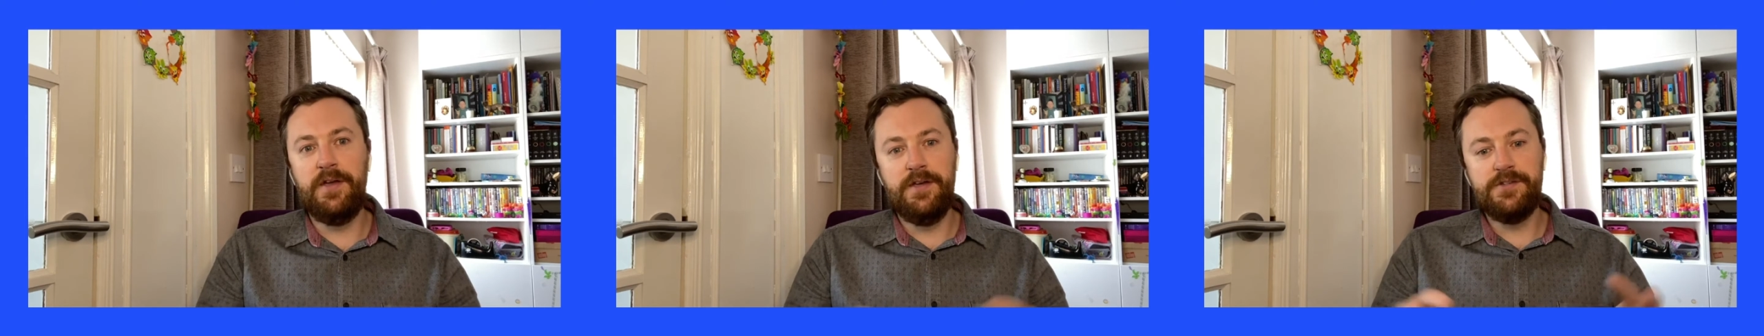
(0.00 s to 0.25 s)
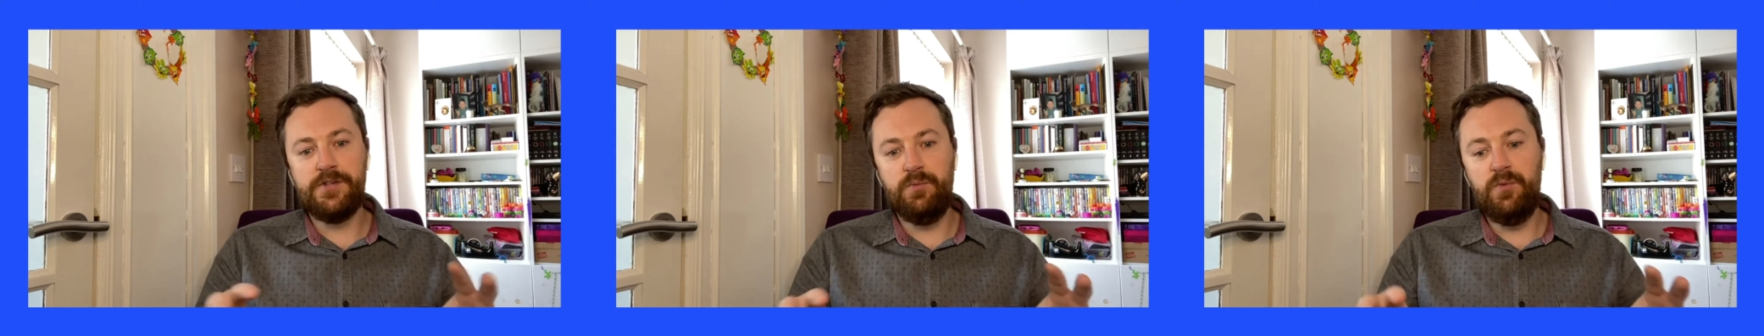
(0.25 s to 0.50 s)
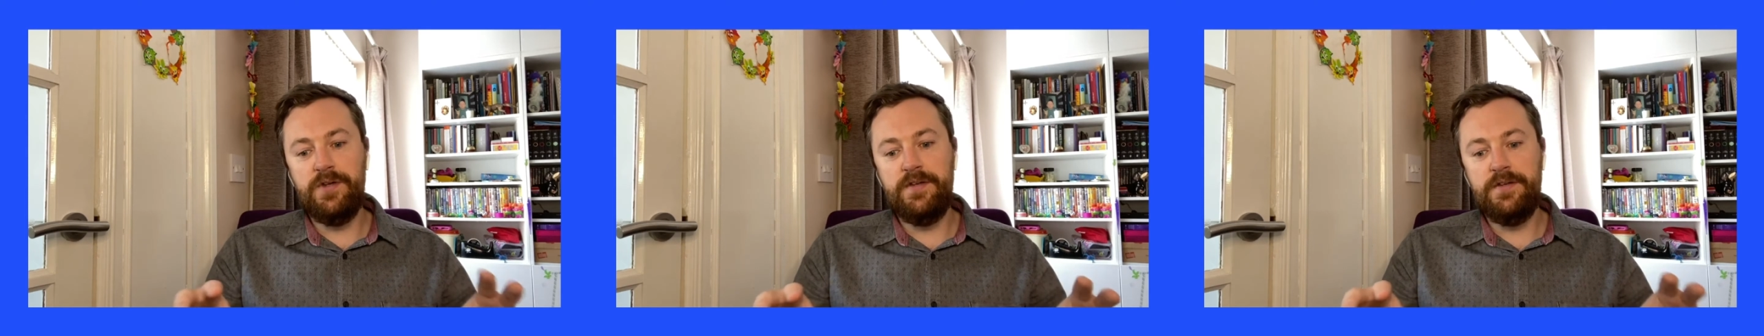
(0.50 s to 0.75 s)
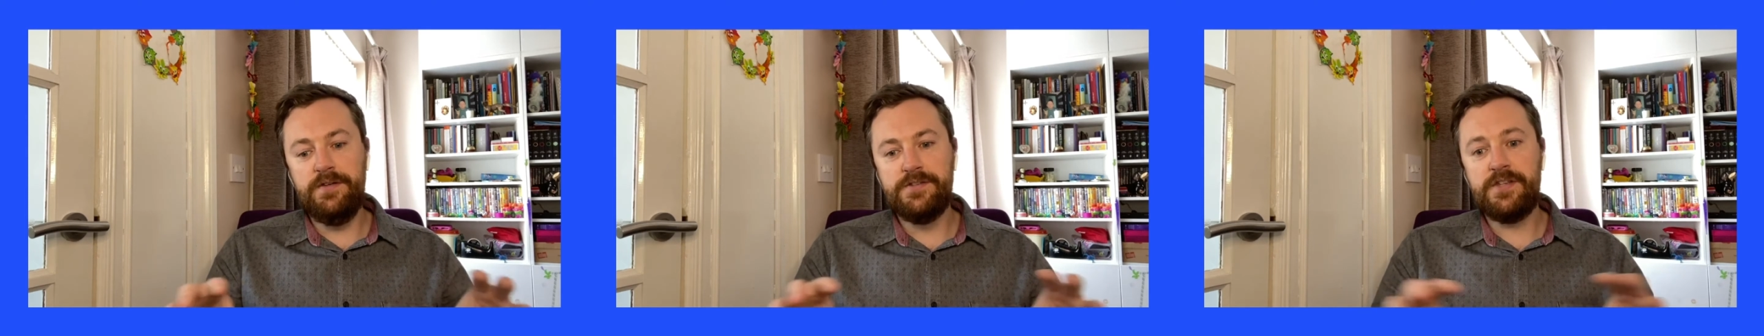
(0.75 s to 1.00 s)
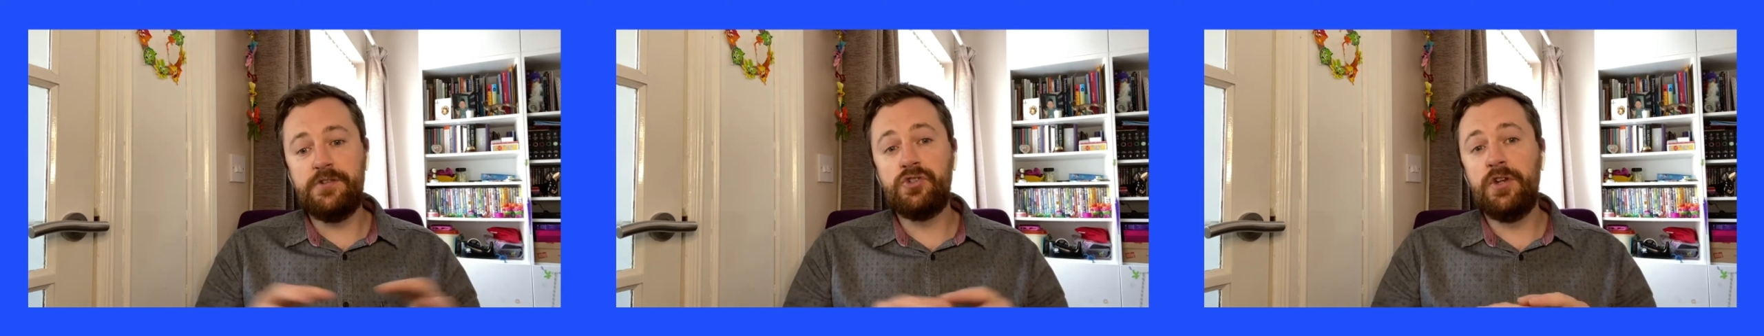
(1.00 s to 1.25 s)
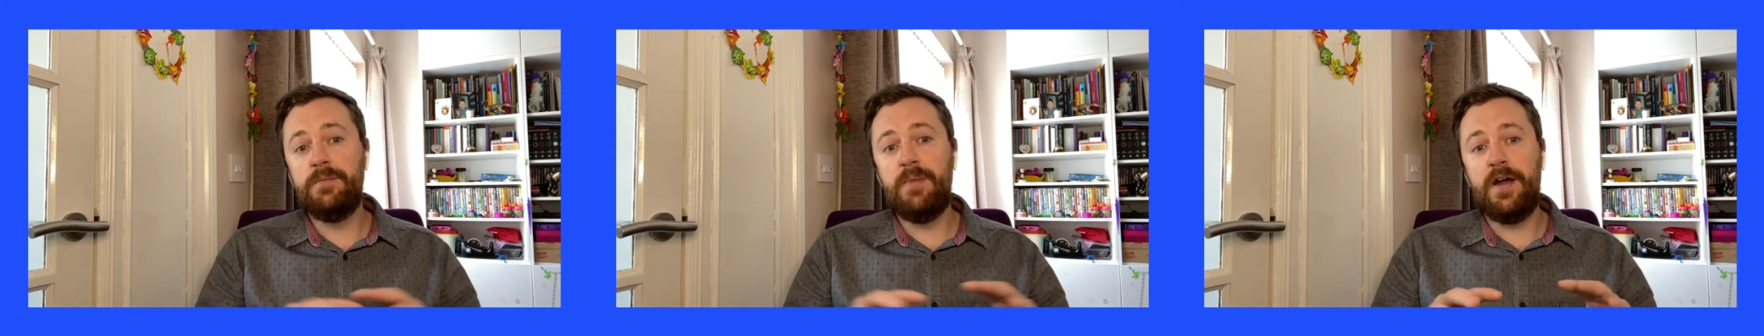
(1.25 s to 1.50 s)
So we
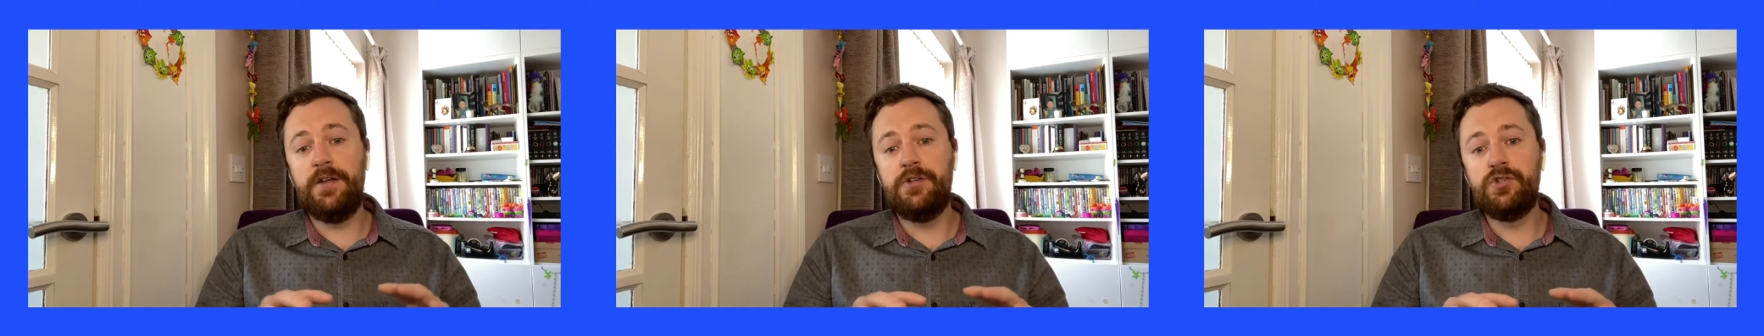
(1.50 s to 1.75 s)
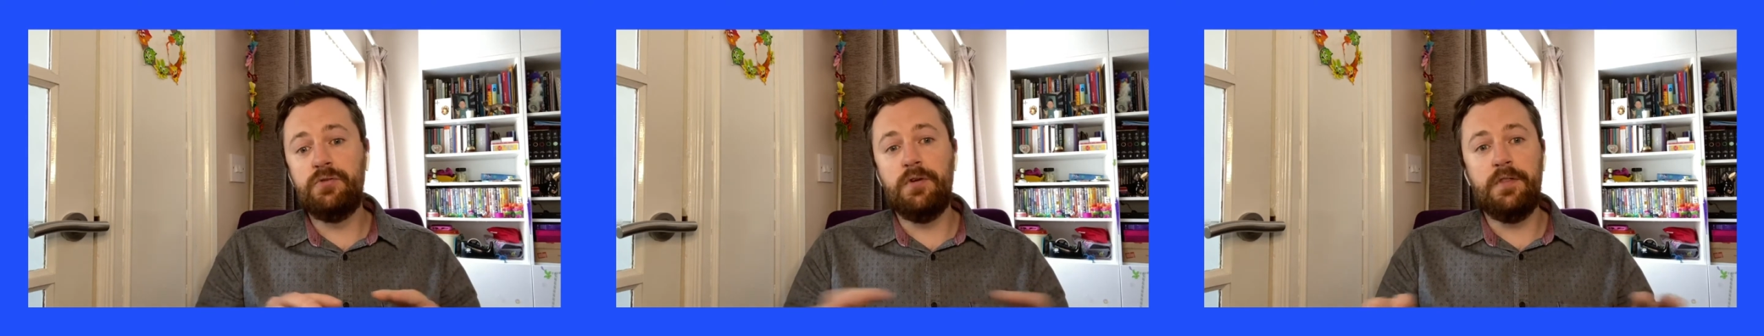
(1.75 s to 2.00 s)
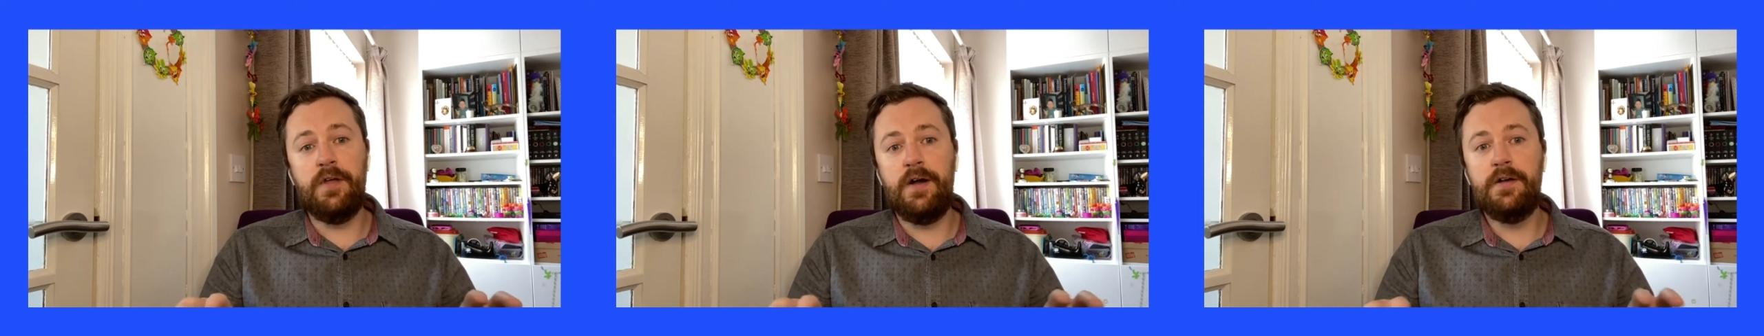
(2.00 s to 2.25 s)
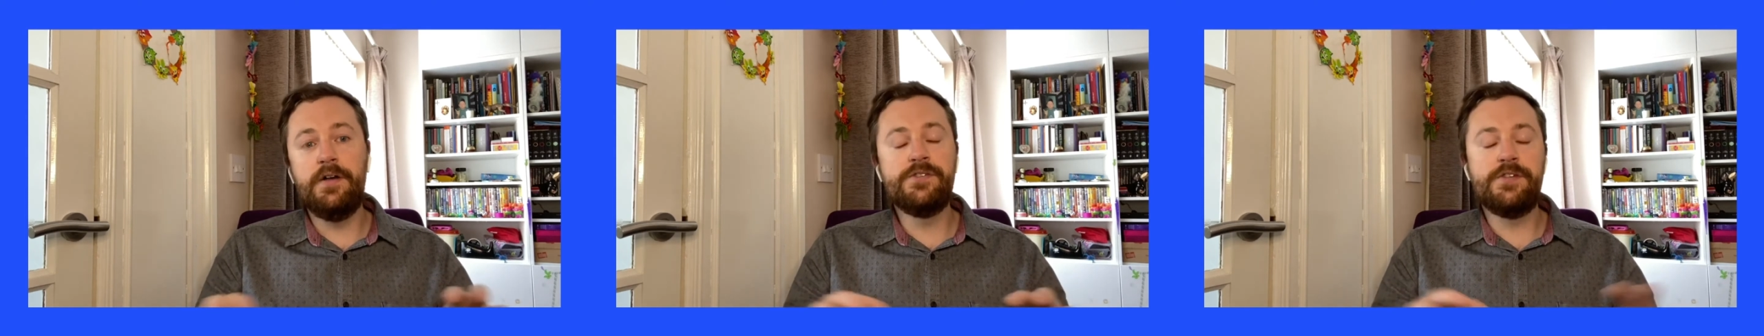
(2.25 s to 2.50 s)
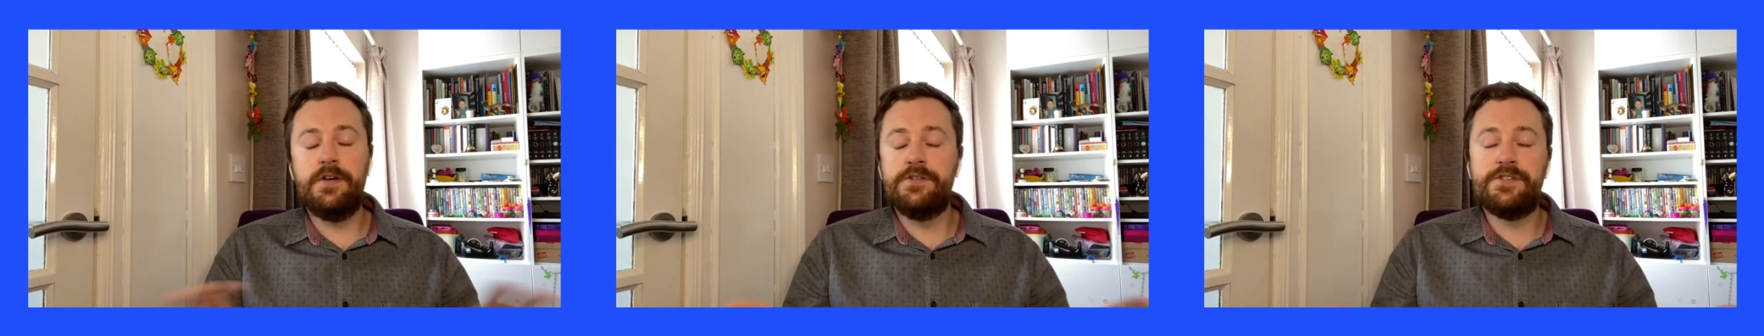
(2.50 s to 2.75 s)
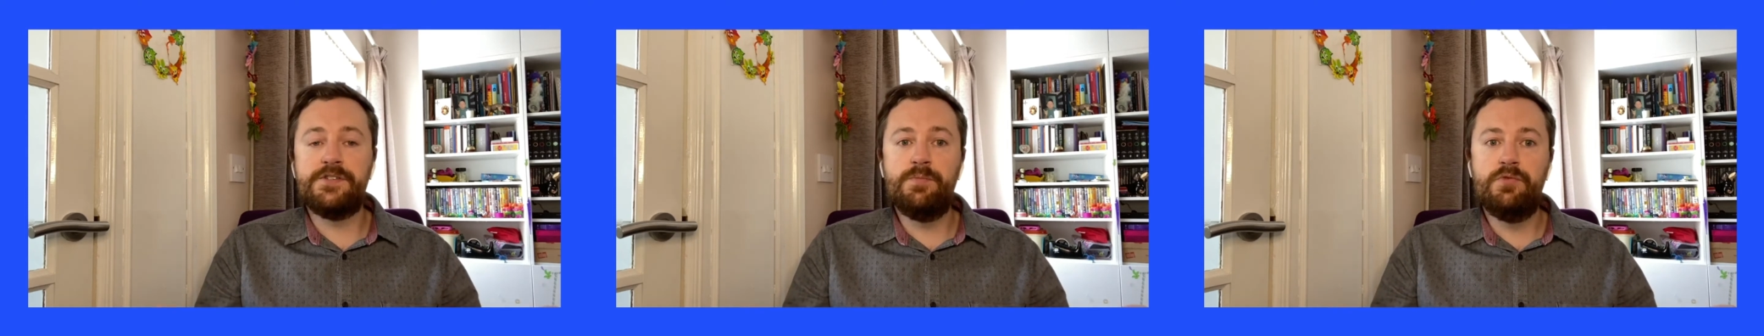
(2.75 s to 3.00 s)
centrally manage all of that as
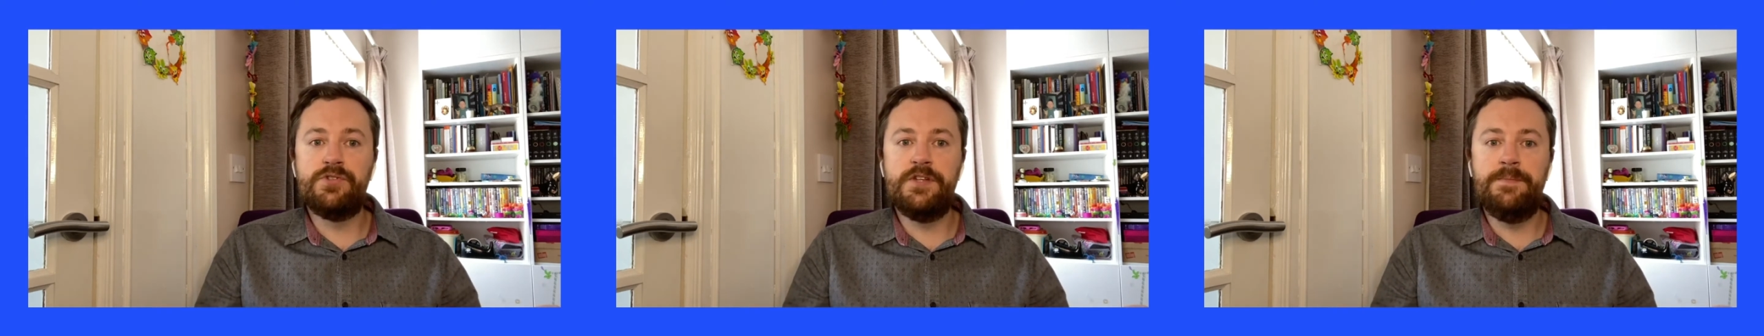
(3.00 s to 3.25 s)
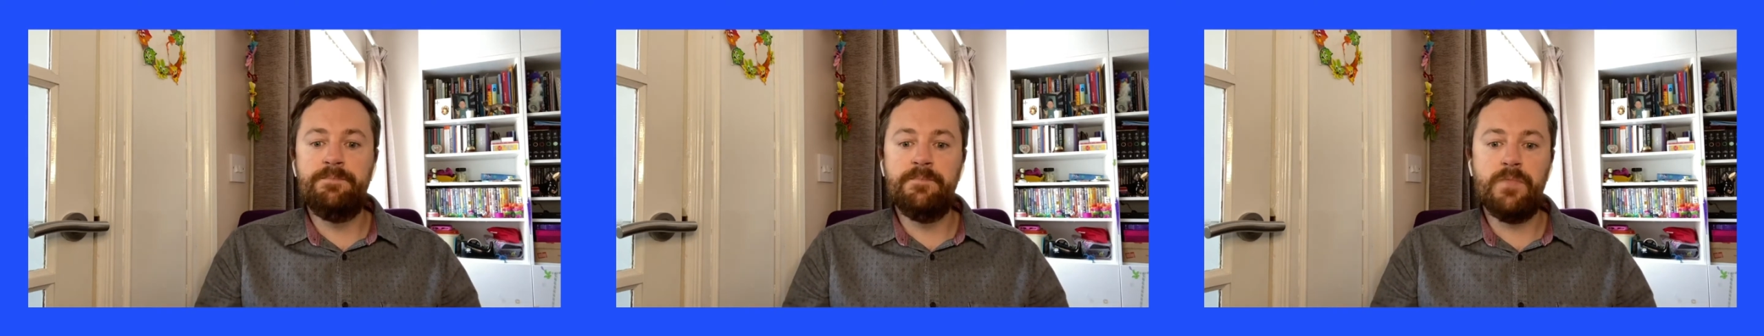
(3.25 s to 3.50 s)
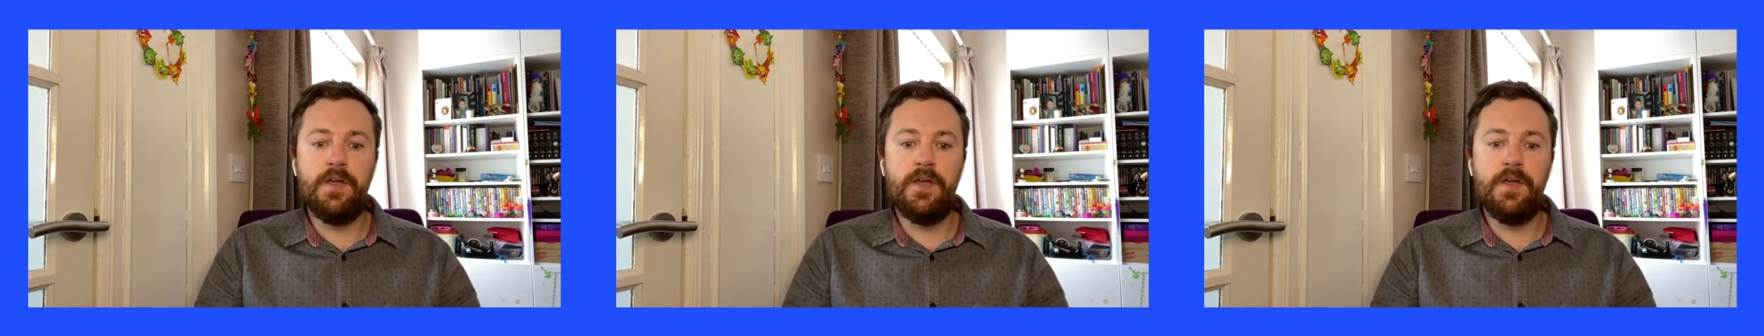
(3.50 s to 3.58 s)
a small team,